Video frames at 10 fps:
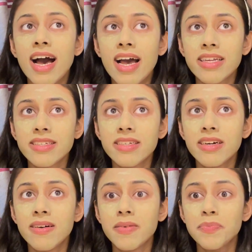And
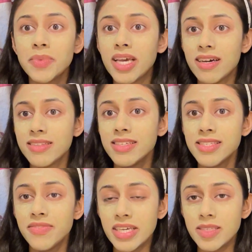yeah, this
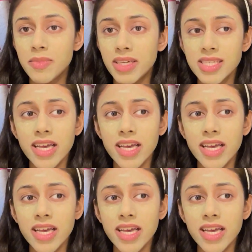face mask,